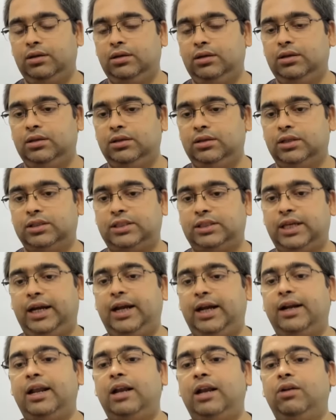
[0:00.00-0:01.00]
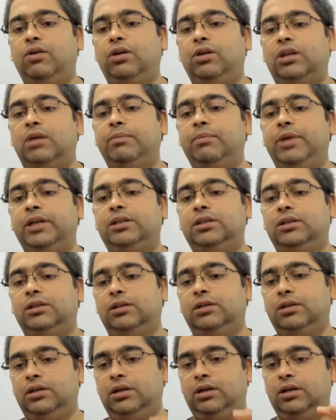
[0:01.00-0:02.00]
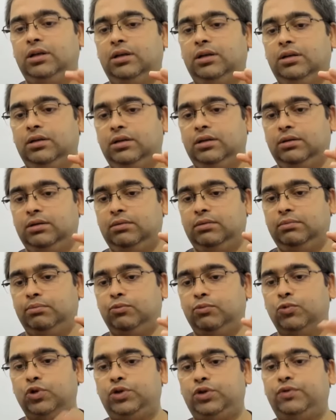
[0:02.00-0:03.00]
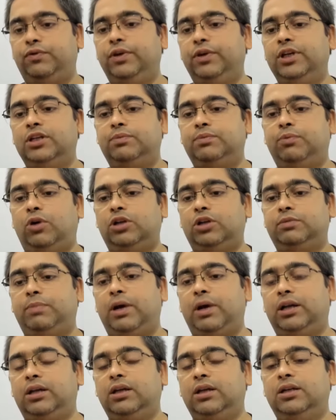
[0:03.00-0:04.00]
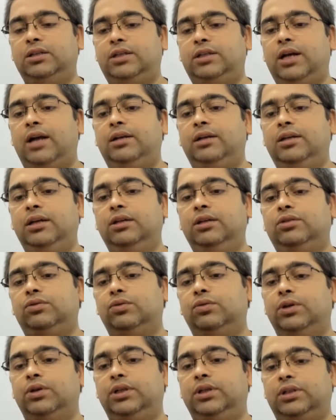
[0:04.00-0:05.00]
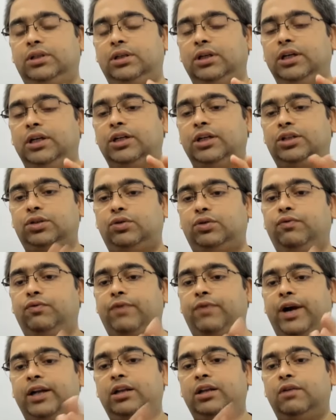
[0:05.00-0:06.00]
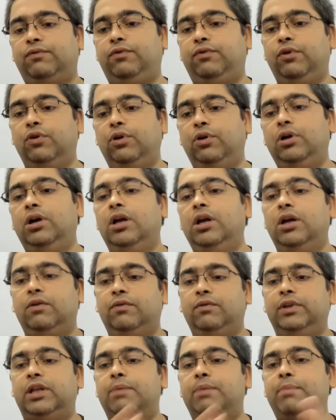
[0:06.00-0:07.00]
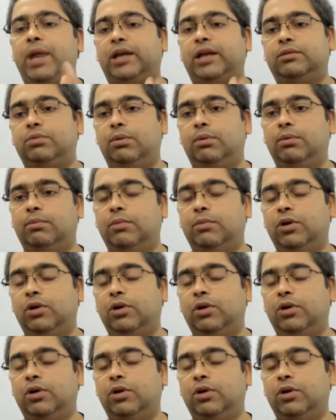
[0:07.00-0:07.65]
The second algorithm is most free spots parking strategy. So it needs to find the floor with the maximum number of